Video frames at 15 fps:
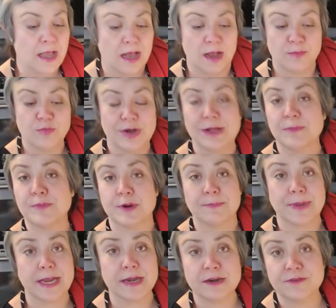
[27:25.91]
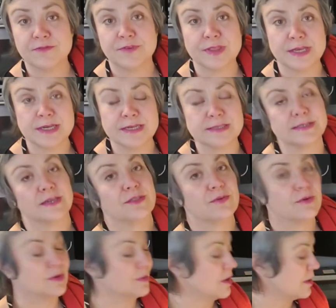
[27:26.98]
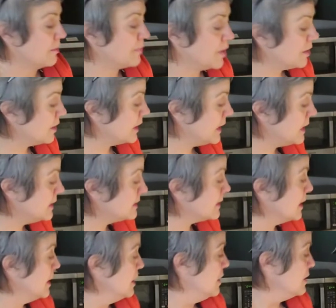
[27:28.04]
I'm well prepared for this. I throw a lot of parties.